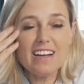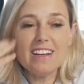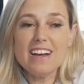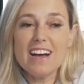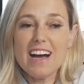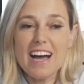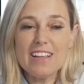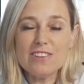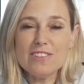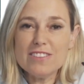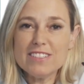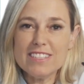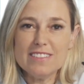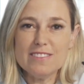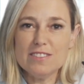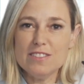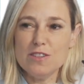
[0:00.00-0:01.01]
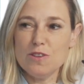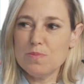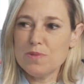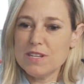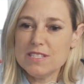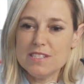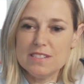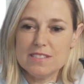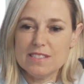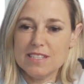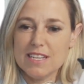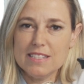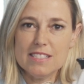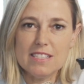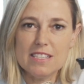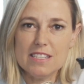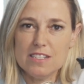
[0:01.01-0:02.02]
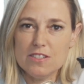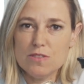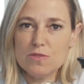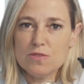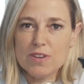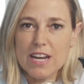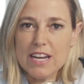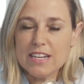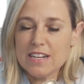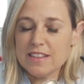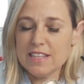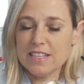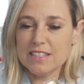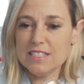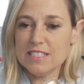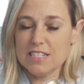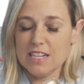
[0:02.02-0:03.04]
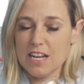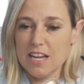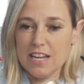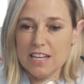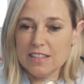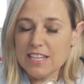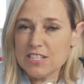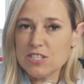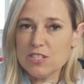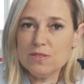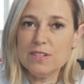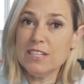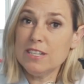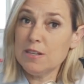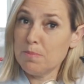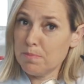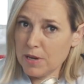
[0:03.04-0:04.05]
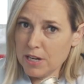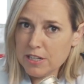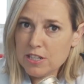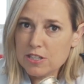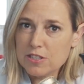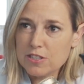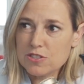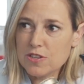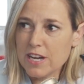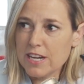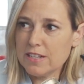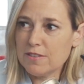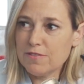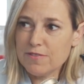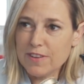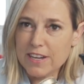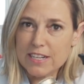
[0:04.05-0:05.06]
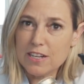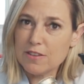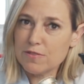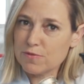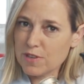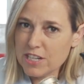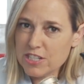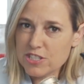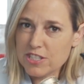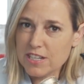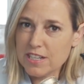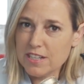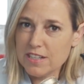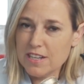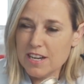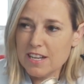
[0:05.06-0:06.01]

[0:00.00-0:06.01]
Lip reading: I look at, President Zelensky in Ukraine, and I think, listen, unless you're in a bunker trying to fight off Russia,